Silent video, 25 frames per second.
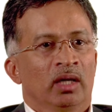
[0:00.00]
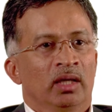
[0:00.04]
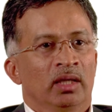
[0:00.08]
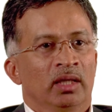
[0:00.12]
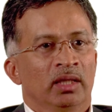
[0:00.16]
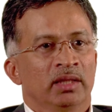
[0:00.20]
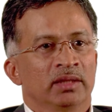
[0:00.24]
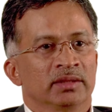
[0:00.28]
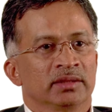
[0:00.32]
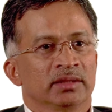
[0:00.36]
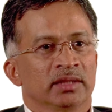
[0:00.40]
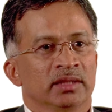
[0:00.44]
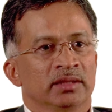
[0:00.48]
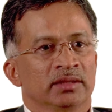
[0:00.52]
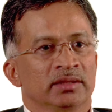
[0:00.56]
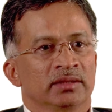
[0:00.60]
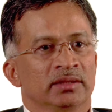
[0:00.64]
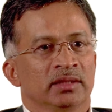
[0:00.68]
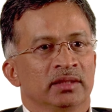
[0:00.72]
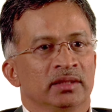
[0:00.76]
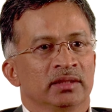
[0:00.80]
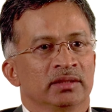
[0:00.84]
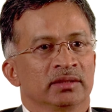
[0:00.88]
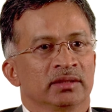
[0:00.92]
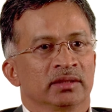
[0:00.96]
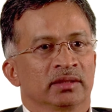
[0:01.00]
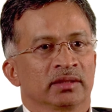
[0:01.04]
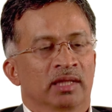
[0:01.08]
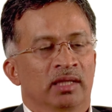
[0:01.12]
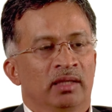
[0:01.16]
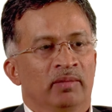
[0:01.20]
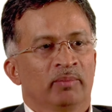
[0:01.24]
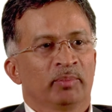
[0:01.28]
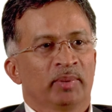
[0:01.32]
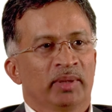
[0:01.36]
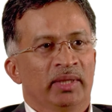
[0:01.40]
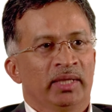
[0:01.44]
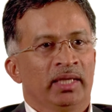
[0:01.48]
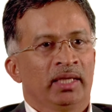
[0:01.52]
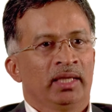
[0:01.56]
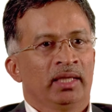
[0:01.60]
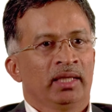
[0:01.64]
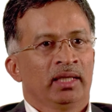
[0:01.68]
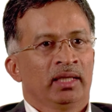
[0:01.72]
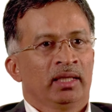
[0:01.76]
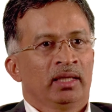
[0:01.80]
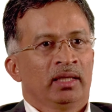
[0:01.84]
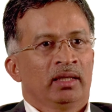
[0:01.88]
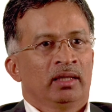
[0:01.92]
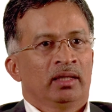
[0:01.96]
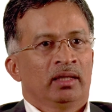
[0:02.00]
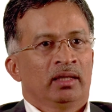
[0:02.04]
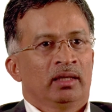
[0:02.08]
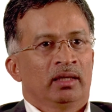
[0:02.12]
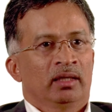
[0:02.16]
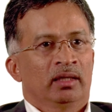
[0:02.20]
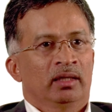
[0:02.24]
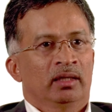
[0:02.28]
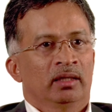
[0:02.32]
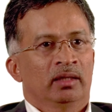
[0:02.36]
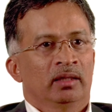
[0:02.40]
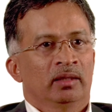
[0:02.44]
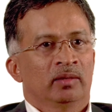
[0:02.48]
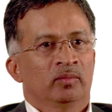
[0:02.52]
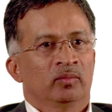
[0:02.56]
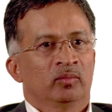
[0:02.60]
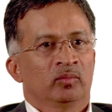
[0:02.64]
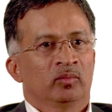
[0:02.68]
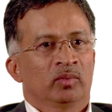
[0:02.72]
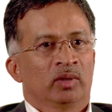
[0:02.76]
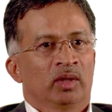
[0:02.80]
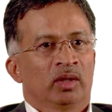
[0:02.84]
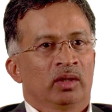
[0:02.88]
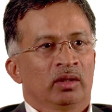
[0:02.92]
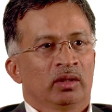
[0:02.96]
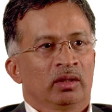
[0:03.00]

is, is, is the company um,